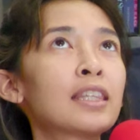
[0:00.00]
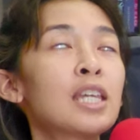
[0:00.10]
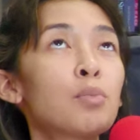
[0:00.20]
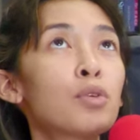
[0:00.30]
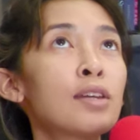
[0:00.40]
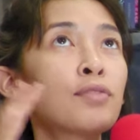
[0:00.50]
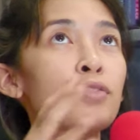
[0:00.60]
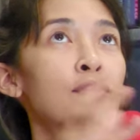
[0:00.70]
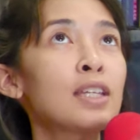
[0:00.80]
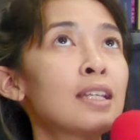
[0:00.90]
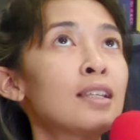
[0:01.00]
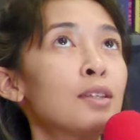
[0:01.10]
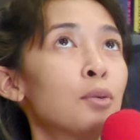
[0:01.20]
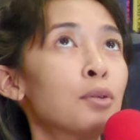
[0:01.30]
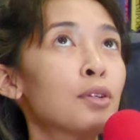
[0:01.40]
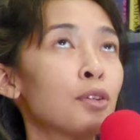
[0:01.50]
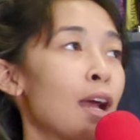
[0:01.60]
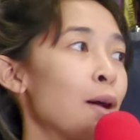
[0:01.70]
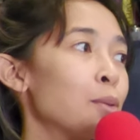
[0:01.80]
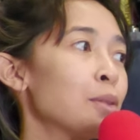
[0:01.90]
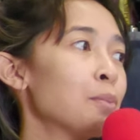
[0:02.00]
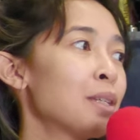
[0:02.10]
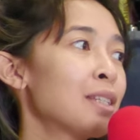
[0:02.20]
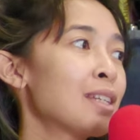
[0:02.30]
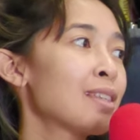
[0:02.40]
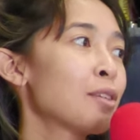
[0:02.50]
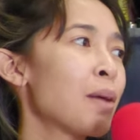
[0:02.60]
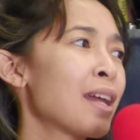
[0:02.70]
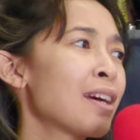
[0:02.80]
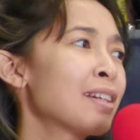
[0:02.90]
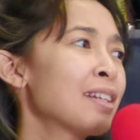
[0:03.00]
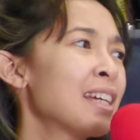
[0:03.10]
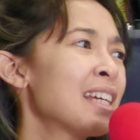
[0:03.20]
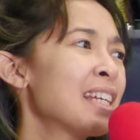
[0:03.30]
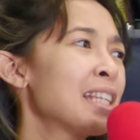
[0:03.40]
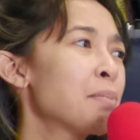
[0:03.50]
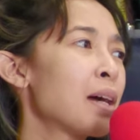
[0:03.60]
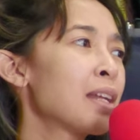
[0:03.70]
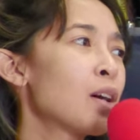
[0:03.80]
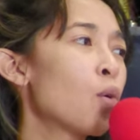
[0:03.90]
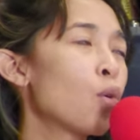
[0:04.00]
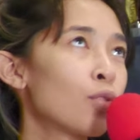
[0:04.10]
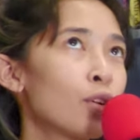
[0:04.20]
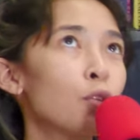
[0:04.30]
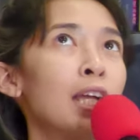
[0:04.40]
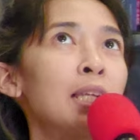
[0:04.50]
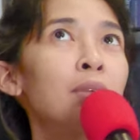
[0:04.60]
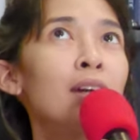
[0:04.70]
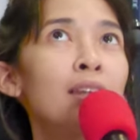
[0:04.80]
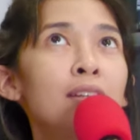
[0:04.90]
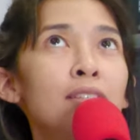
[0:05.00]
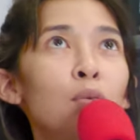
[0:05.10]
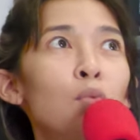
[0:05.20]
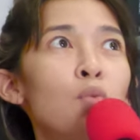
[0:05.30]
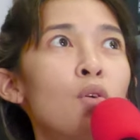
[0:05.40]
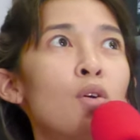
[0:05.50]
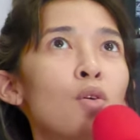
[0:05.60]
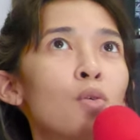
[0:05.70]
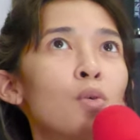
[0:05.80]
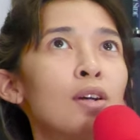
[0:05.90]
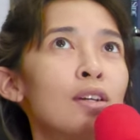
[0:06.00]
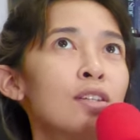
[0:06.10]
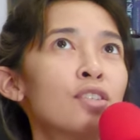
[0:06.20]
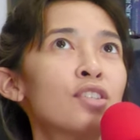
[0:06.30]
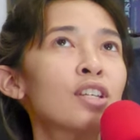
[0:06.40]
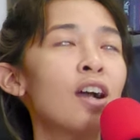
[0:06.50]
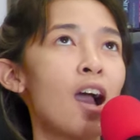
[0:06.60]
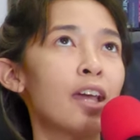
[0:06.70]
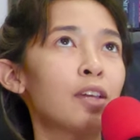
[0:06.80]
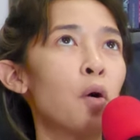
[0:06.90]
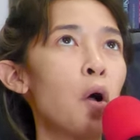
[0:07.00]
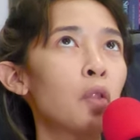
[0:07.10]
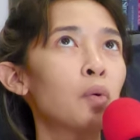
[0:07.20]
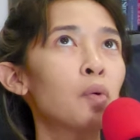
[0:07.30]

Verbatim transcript: hindi mo na feel yung ground beneath. Parang, di ba, na-overwhelm ka lang sa, whoa, sky all